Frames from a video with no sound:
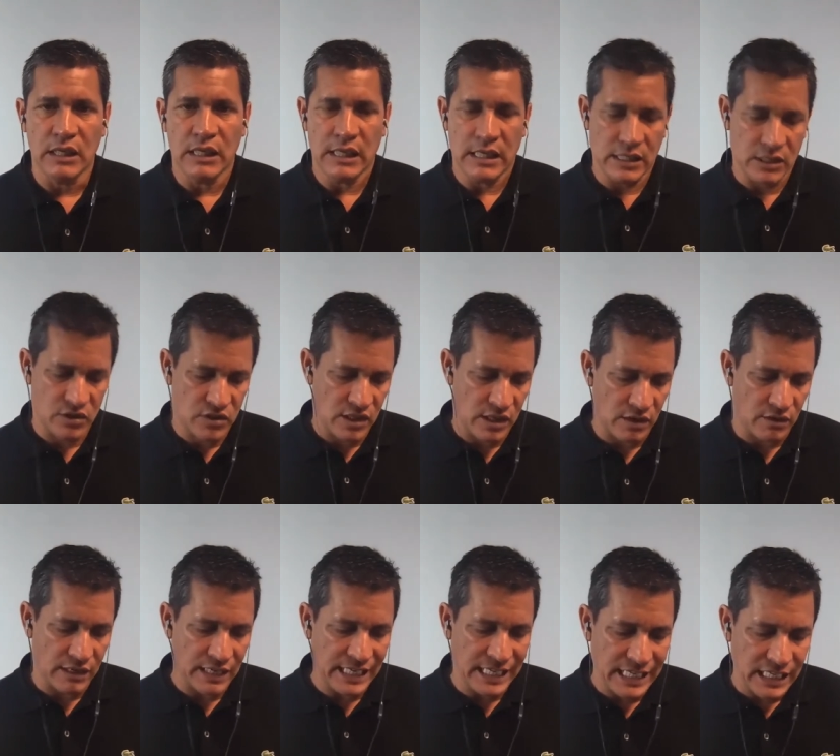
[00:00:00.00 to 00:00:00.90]
is
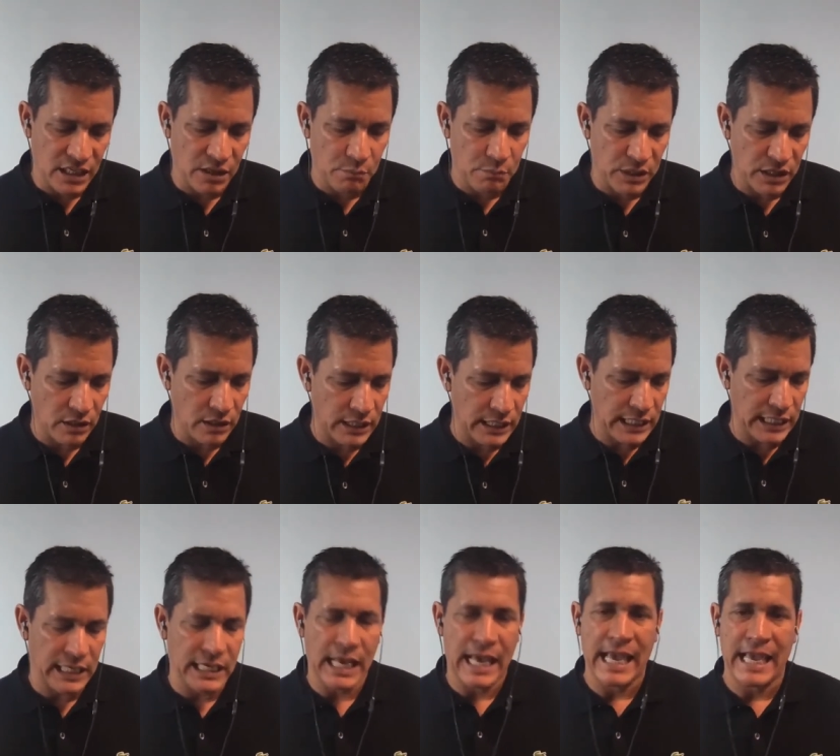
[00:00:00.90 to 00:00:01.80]
their inability
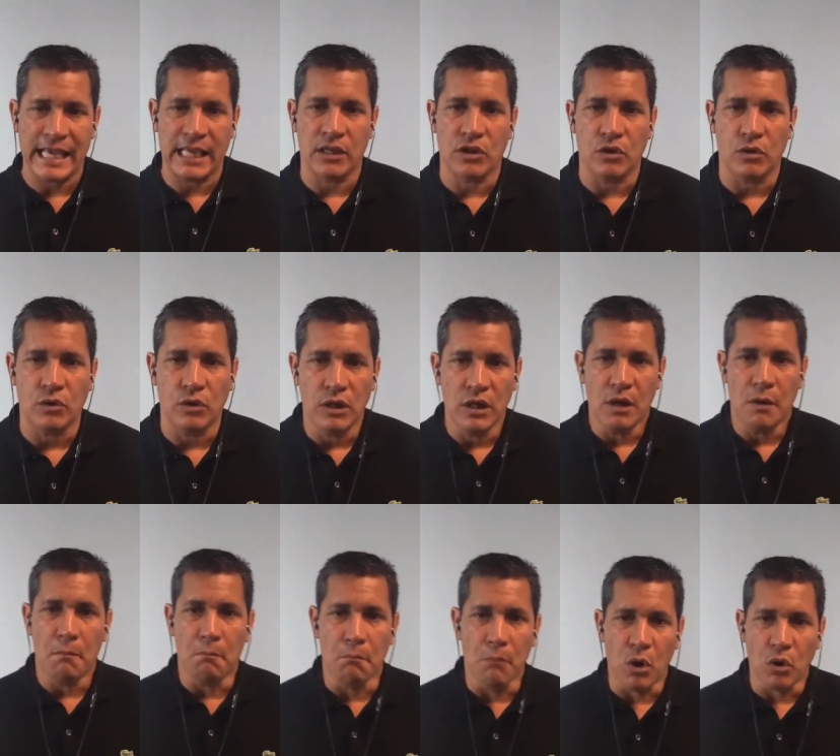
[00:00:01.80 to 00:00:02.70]
to handle
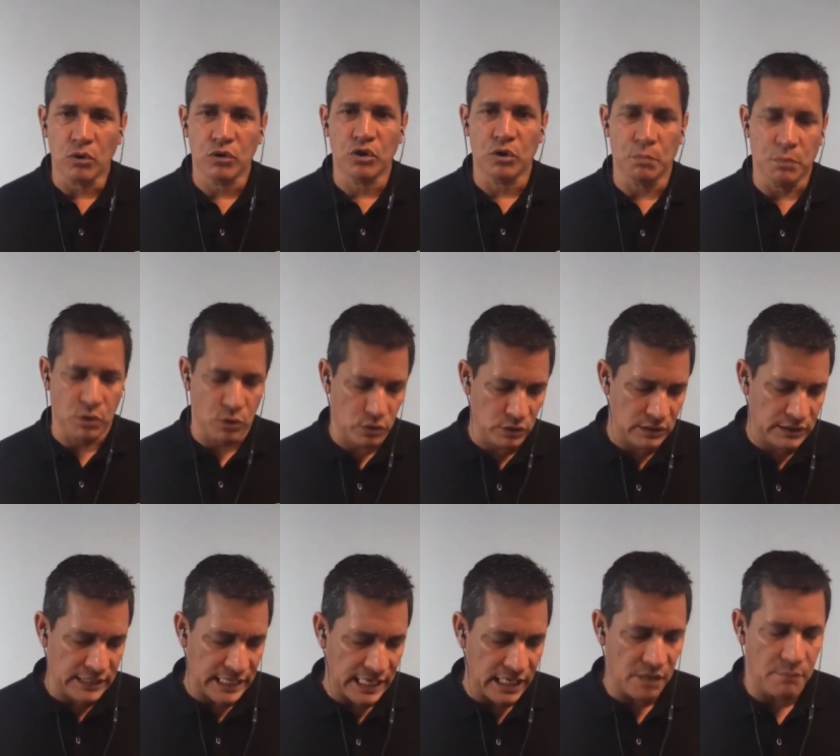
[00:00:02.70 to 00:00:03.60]
multiple
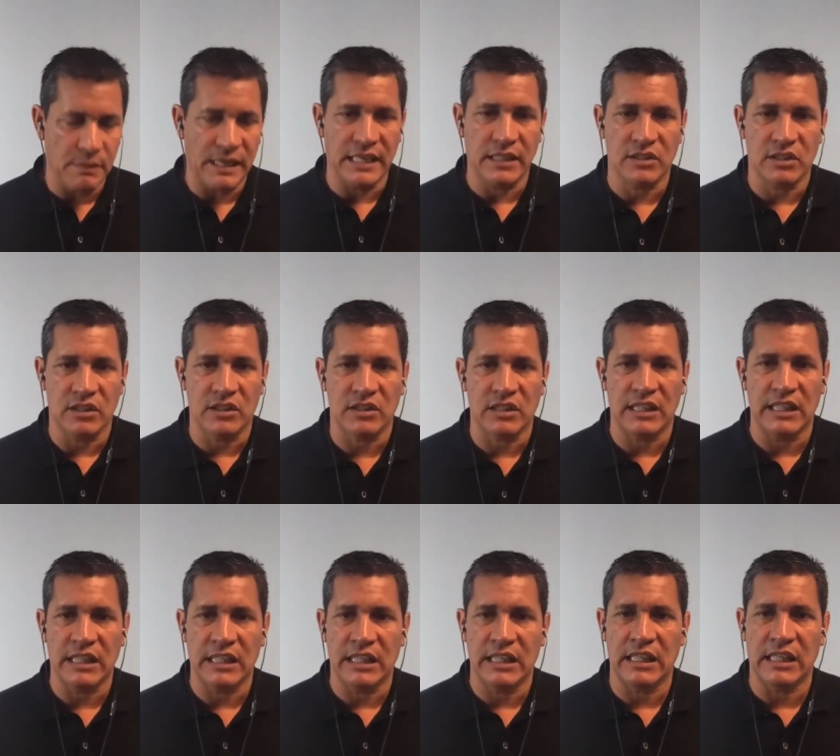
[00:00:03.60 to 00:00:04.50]
databases
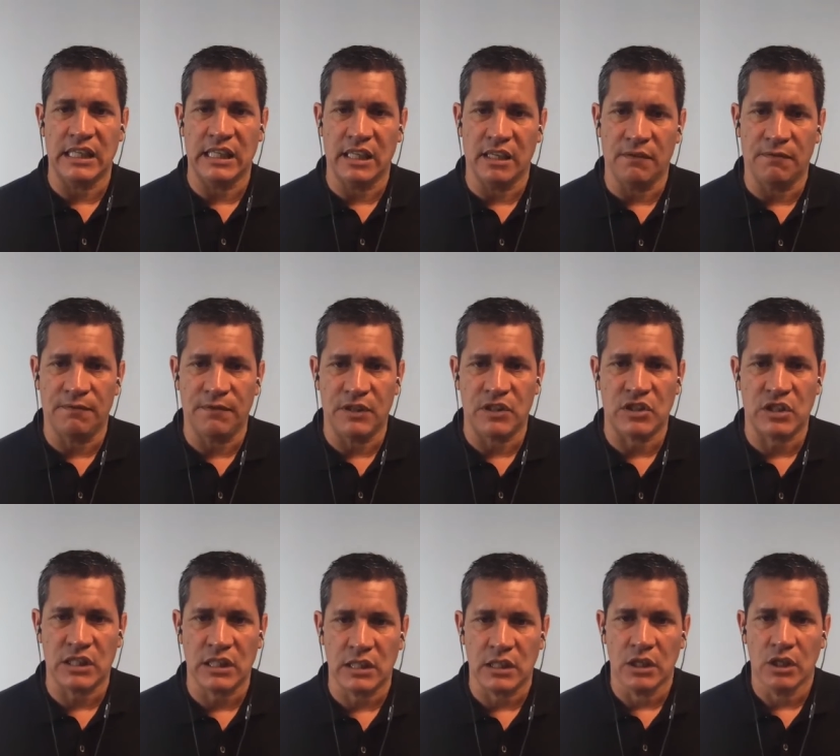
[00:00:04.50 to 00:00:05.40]
in an
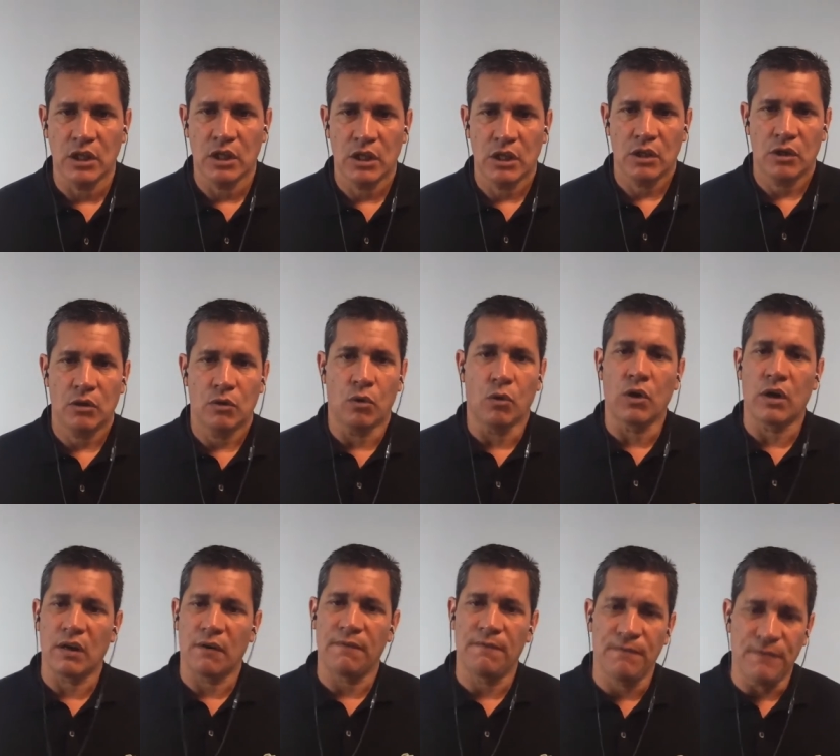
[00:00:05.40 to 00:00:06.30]
efficient or an
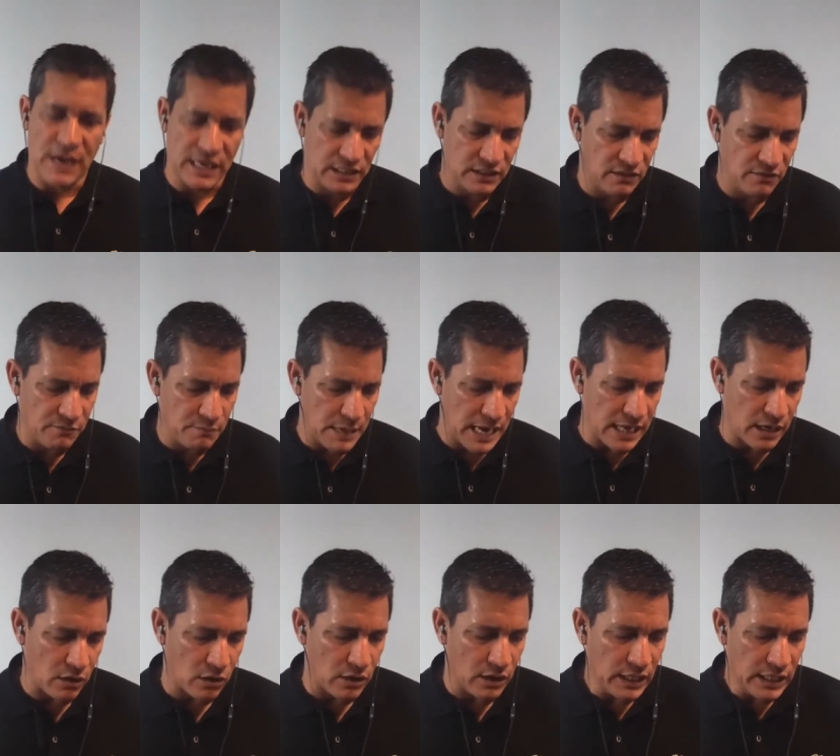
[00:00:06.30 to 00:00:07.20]
effective
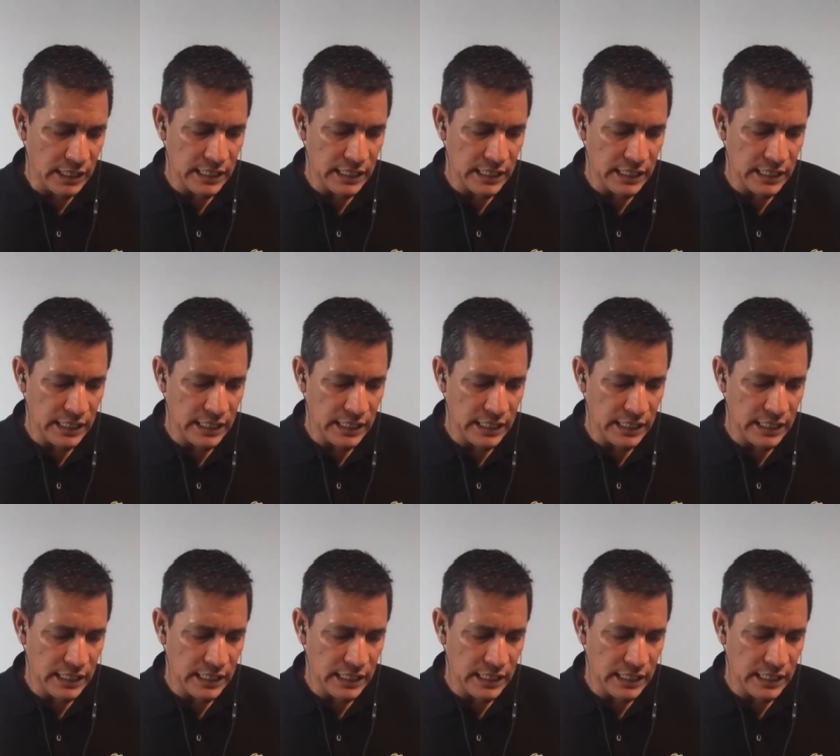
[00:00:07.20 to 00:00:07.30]
manner.